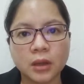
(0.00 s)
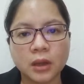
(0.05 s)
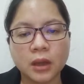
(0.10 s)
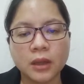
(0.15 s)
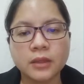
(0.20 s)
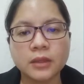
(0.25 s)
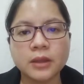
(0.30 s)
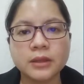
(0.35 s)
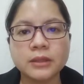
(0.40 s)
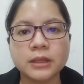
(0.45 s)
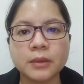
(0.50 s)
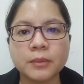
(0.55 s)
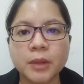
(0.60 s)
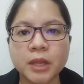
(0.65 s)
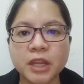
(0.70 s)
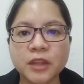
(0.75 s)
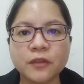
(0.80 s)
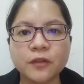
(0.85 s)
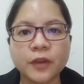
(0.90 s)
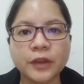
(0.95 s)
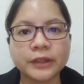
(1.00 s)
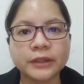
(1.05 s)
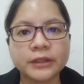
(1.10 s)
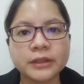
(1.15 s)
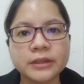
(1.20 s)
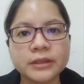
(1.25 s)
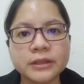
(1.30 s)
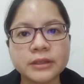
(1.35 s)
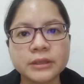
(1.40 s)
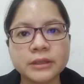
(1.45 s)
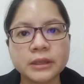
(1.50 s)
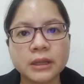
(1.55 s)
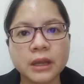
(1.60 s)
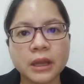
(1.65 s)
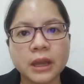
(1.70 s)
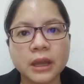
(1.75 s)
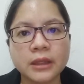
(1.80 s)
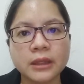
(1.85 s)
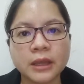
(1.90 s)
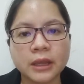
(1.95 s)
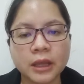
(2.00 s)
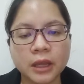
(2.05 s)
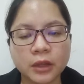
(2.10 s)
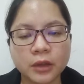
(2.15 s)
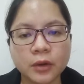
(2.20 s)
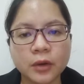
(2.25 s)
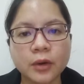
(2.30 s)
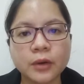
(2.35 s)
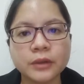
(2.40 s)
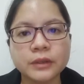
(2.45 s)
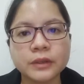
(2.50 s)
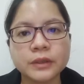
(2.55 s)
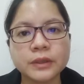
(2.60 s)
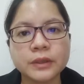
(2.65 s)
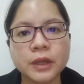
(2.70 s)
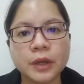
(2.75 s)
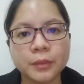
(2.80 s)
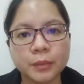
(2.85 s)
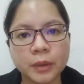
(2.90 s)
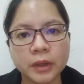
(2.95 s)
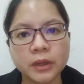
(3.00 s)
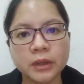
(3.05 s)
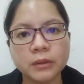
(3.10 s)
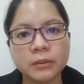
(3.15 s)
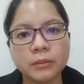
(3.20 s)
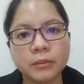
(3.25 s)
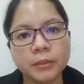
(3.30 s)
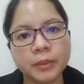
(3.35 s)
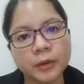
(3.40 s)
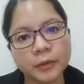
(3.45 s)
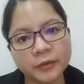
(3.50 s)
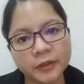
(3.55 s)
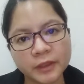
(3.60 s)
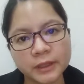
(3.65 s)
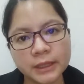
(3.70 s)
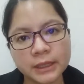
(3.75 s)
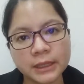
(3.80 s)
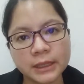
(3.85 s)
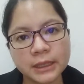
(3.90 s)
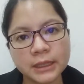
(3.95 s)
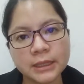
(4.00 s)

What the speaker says: There are many factors that can cause urban poverty,